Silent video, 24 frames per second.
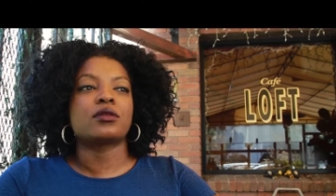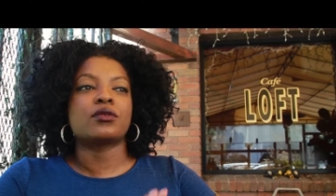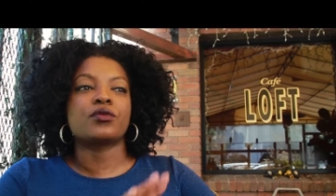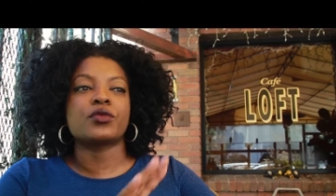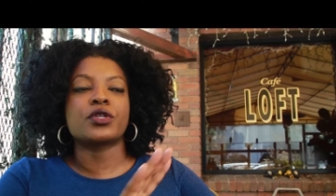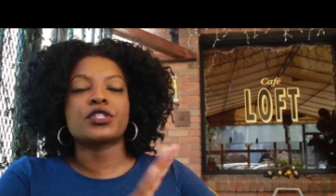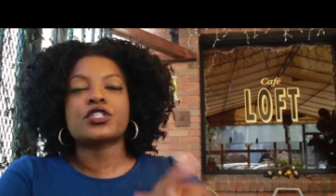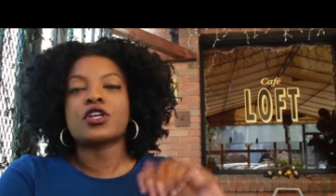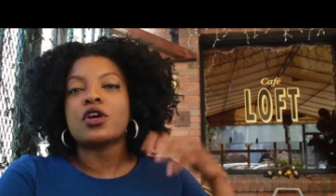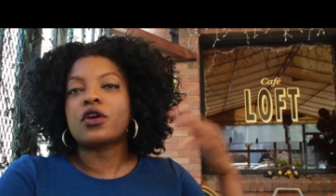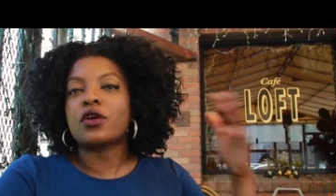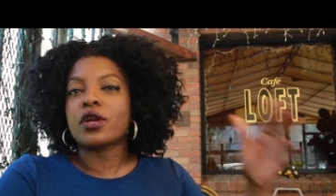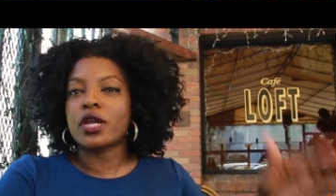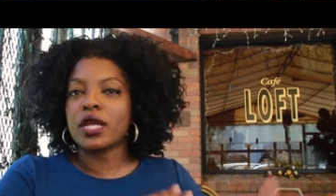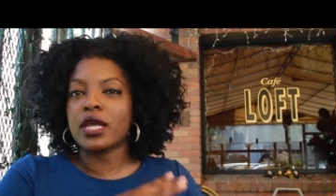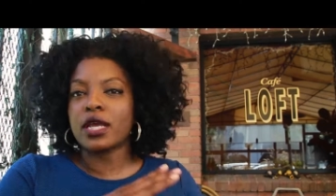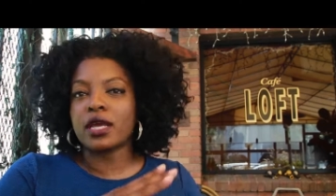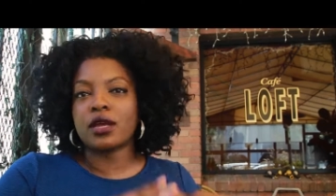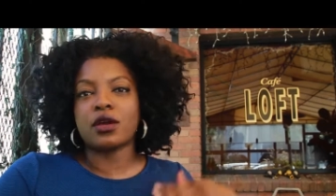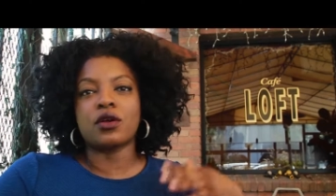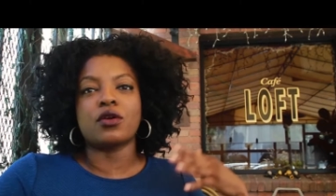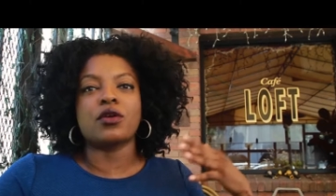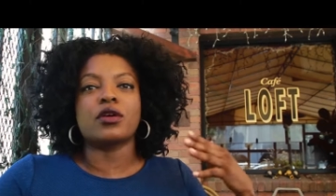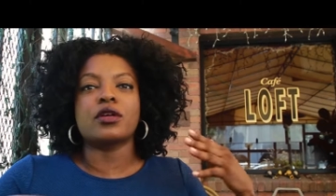
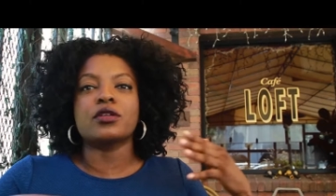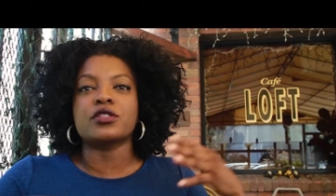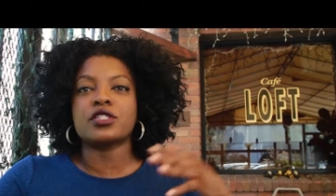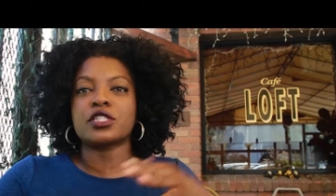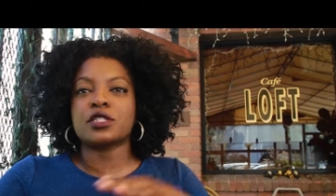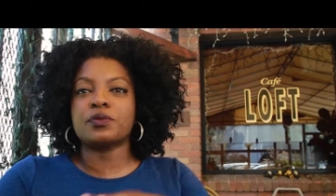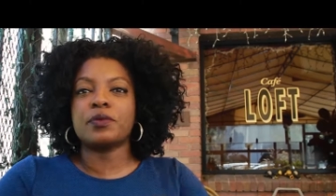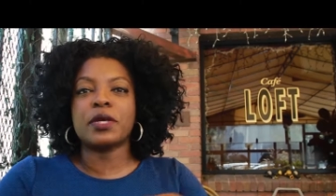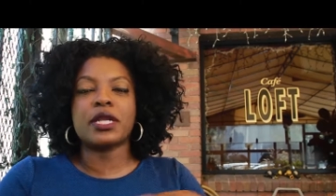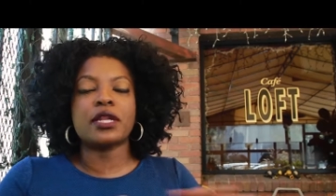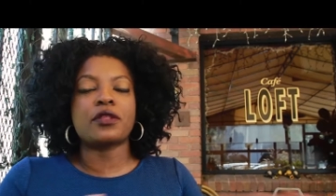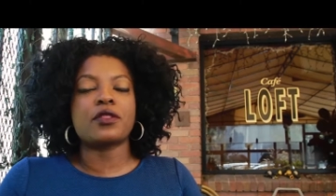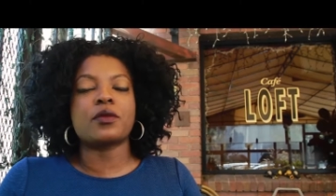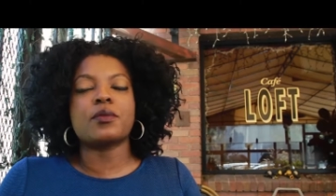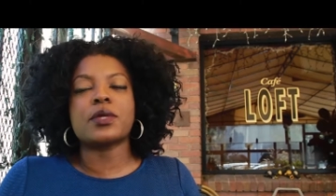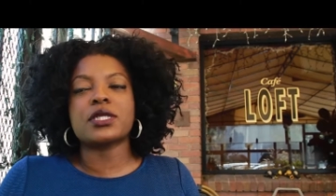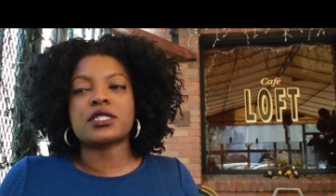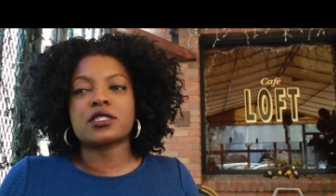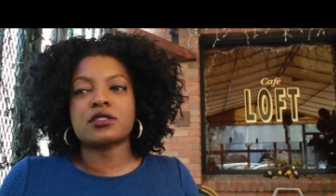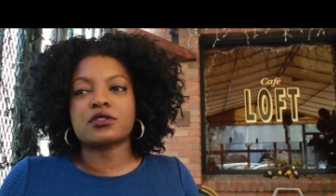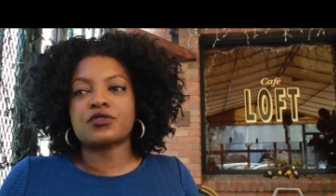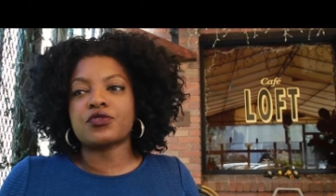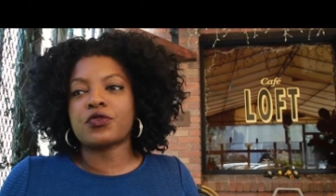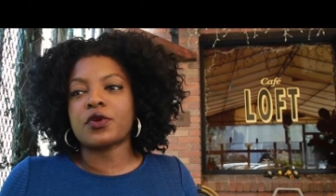returning or just been in the
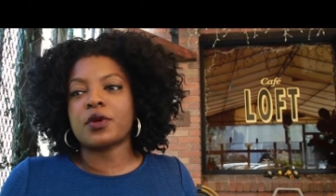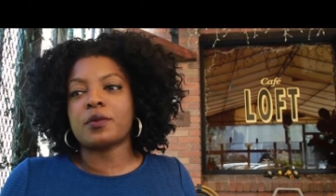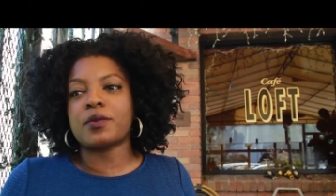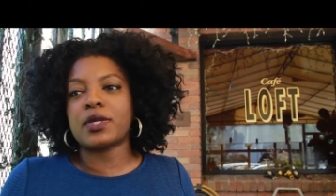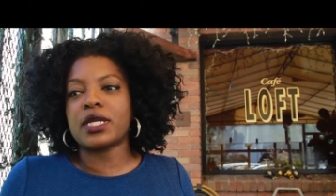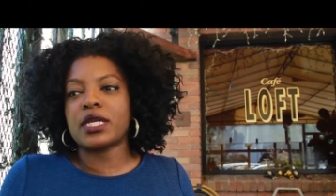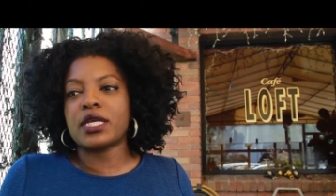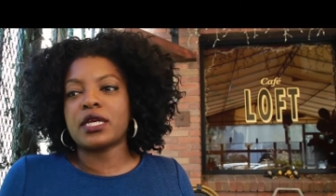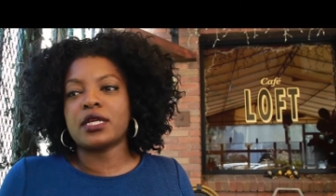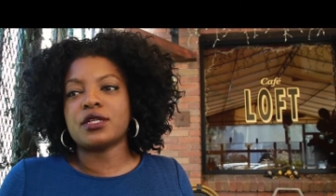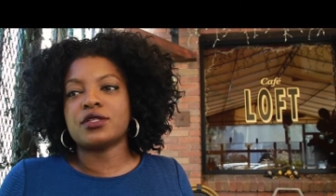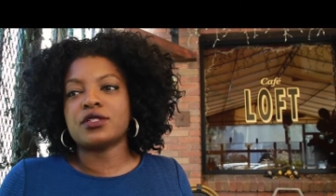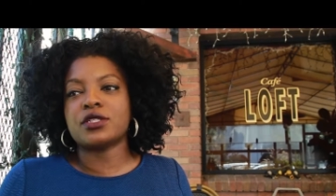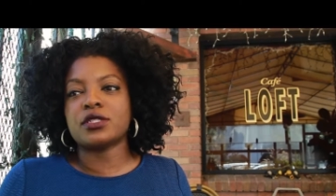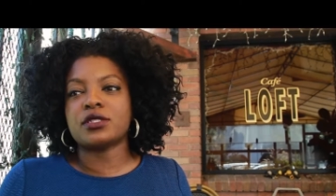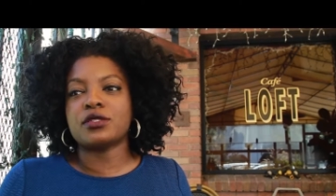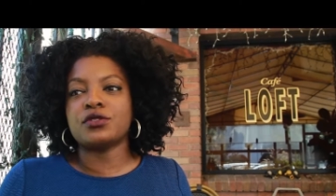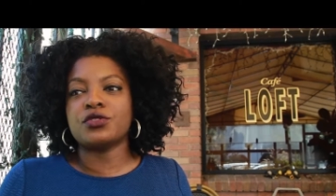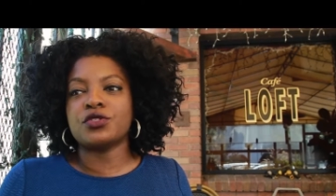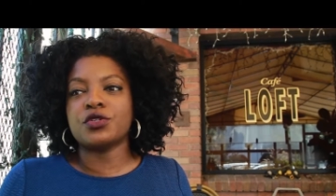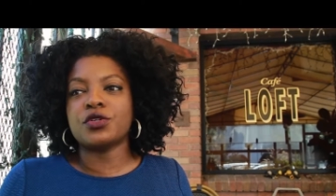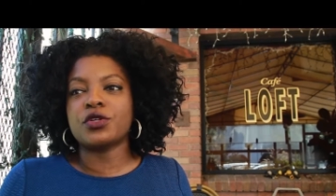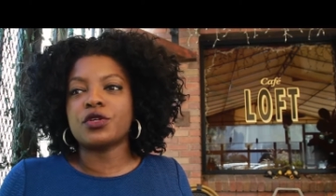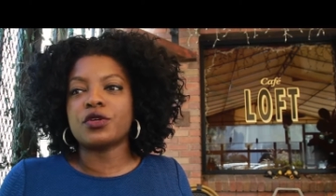business for a minute,
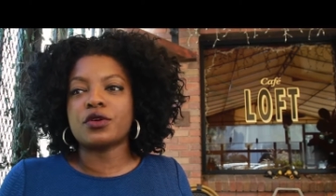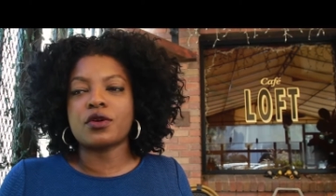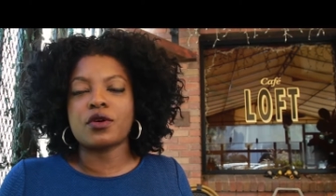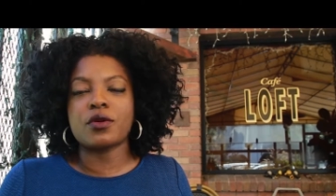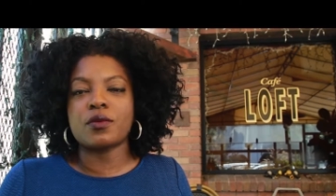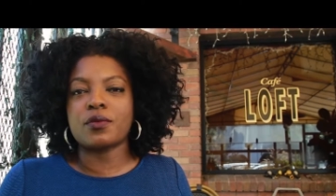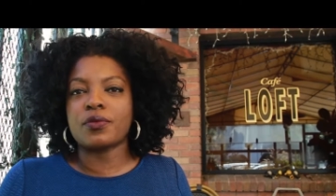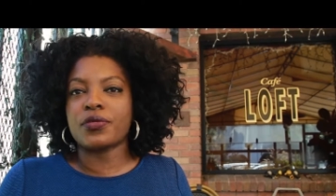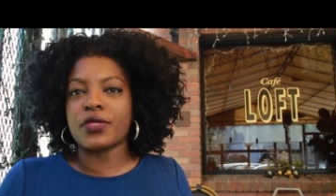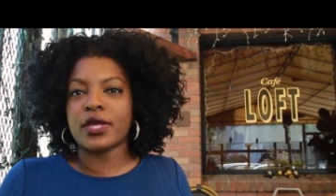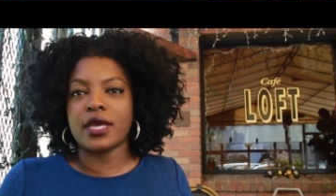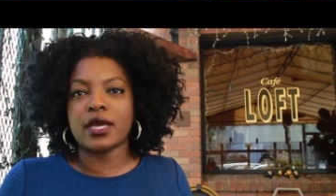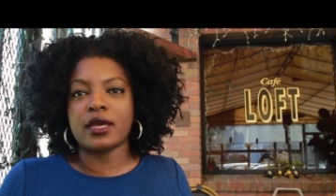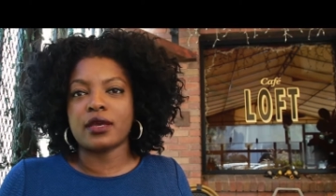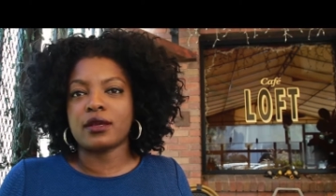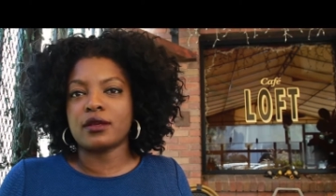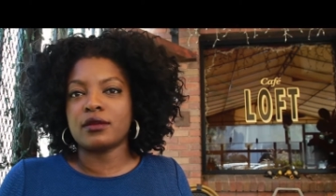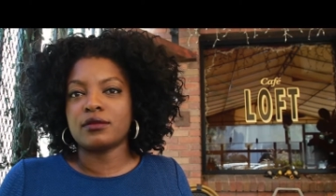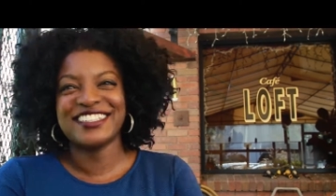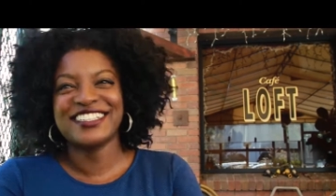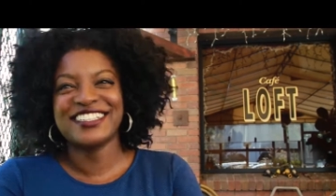just do your own thing.